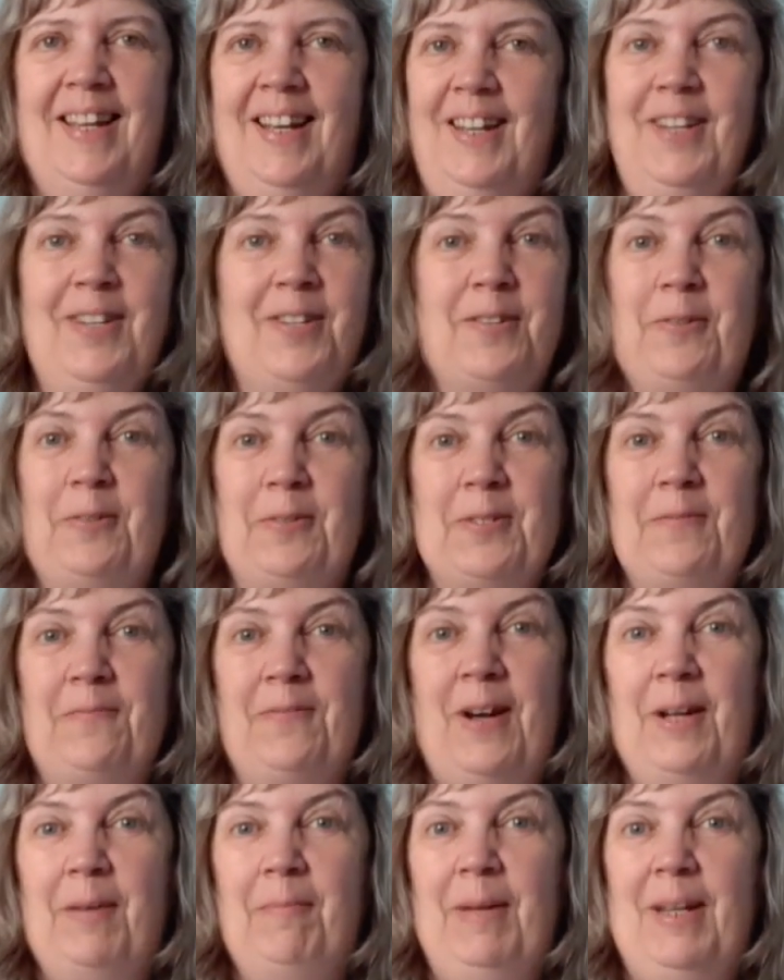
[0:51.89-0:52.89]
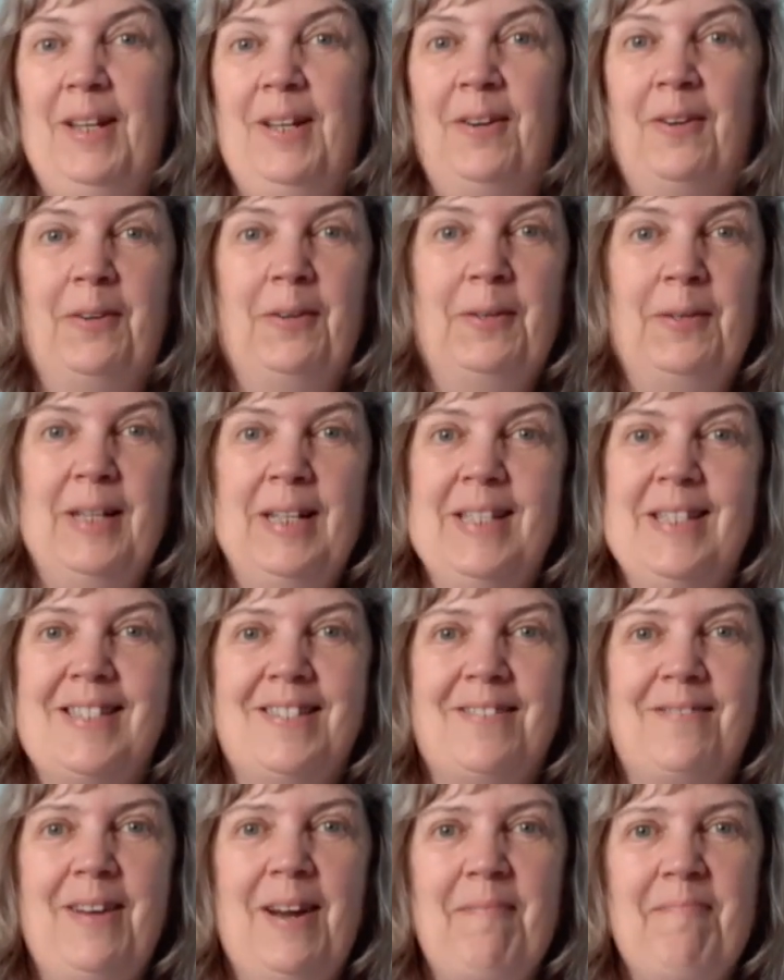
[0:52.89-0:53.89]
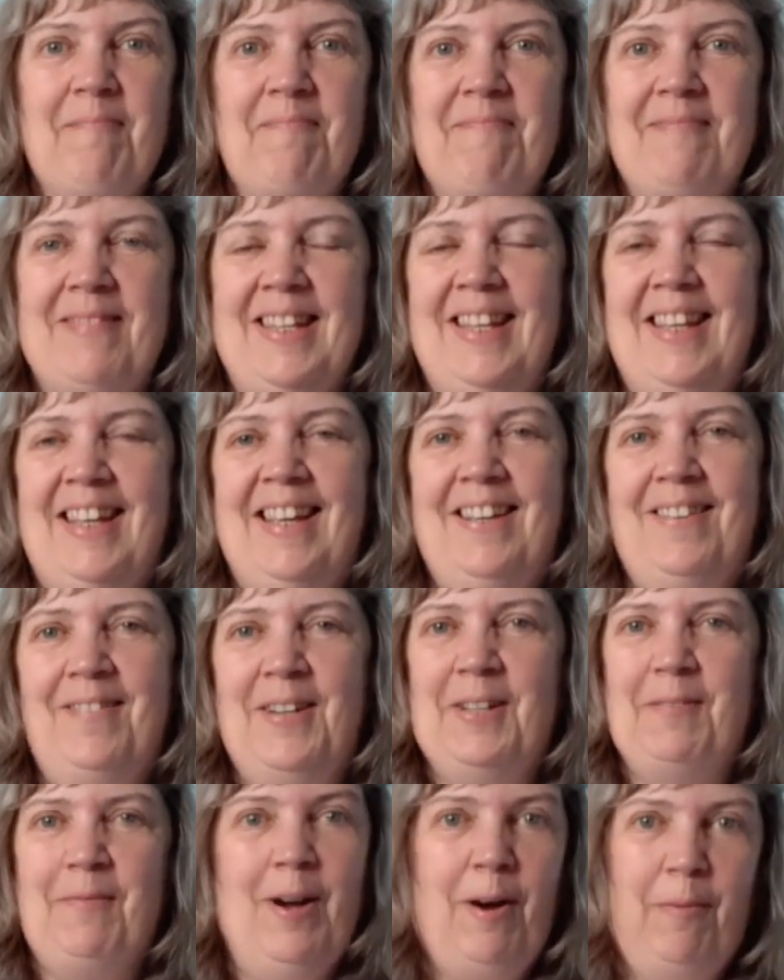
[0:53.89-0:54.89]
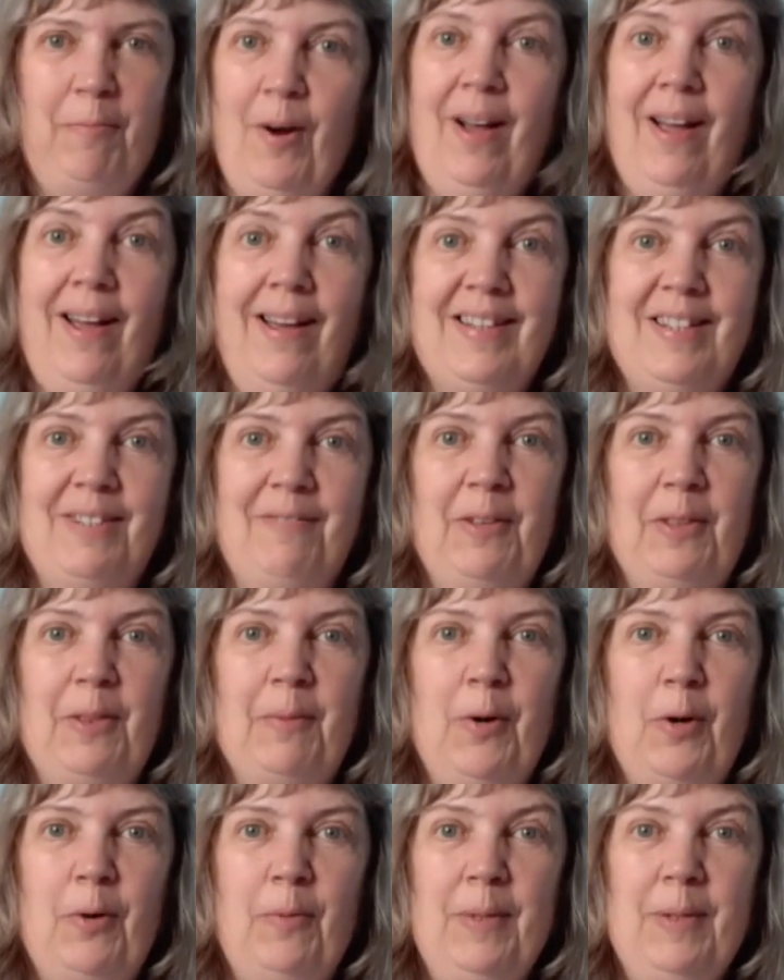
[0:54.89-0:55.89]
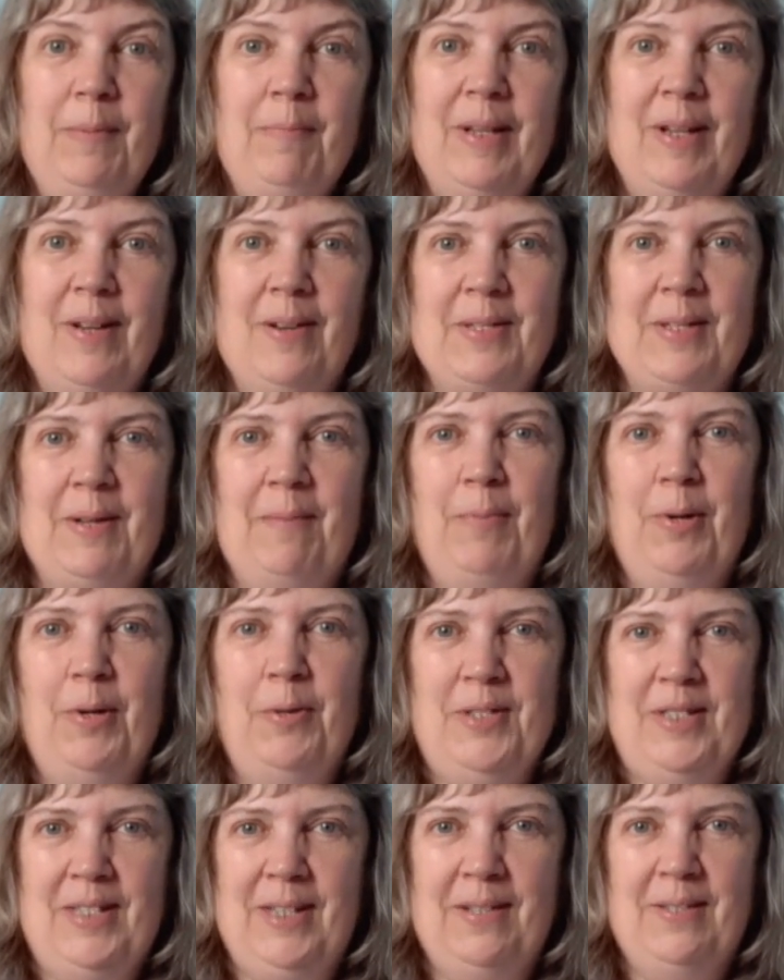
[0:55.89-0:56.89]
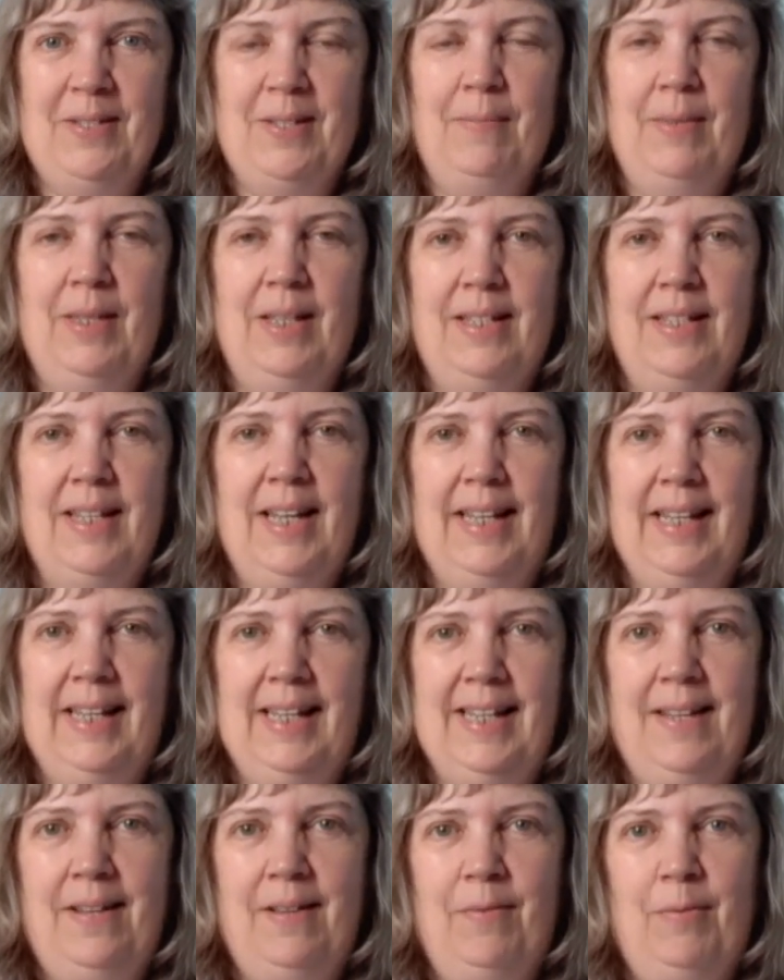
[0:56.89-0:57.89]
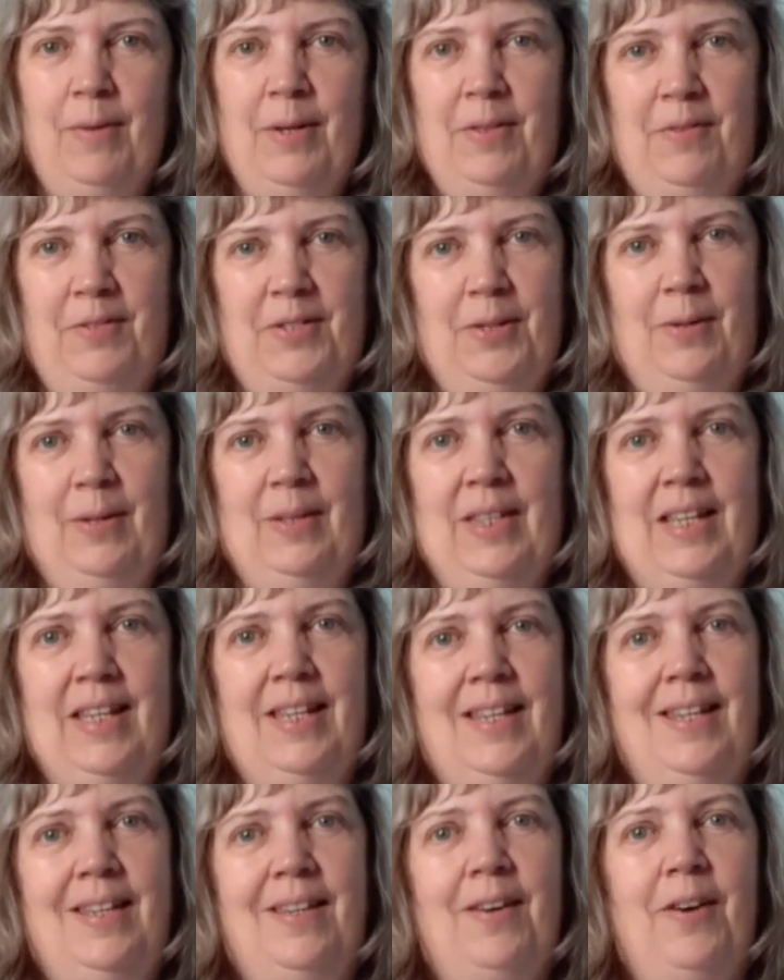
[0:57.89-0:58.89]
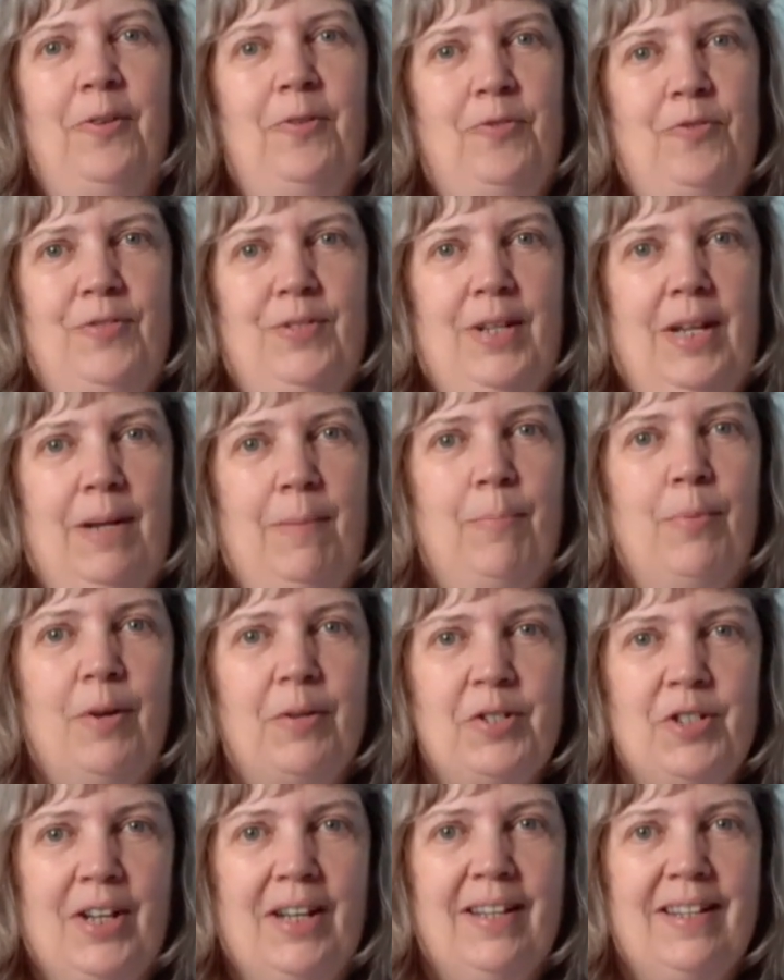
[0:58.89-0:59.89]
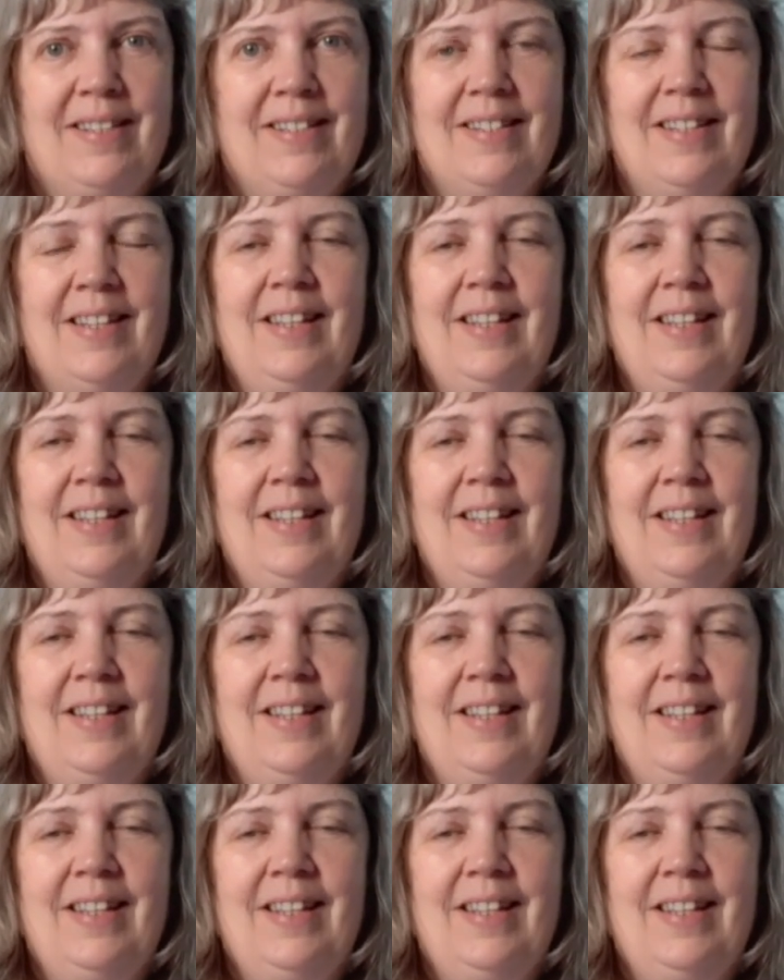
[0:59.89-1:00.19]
You can also find me on Instagram, where I'm quite active at the moment because I'm posting something daily with doing the 100-day project,